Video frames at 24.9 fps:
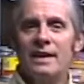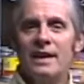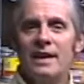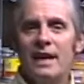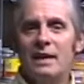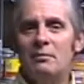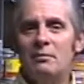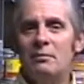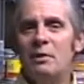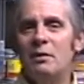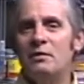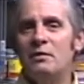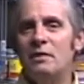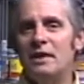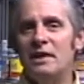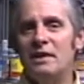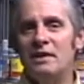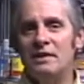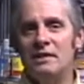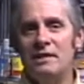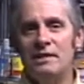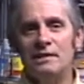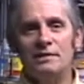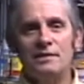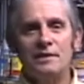had moved
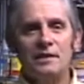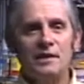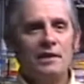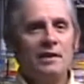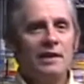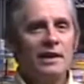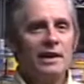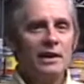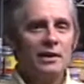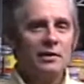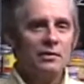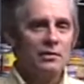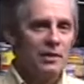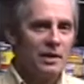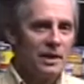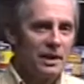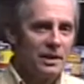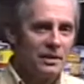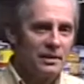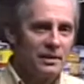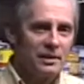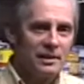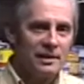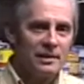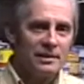into this area over
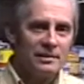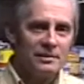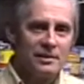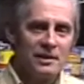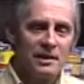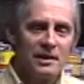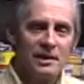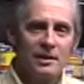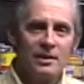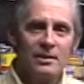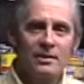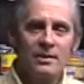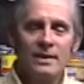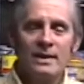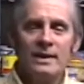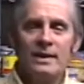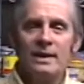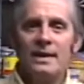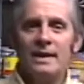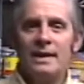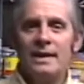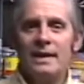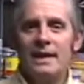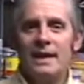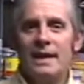100 years ago,
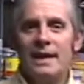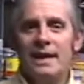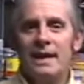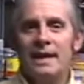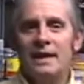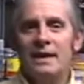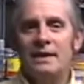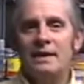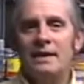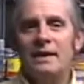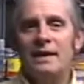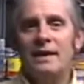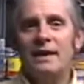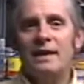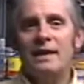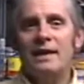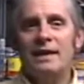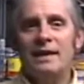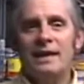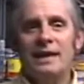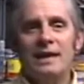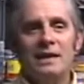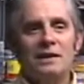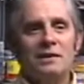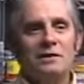and
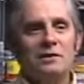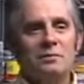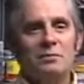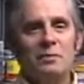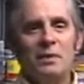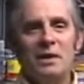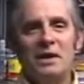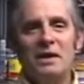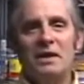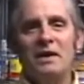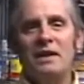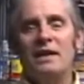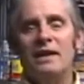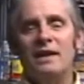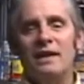has been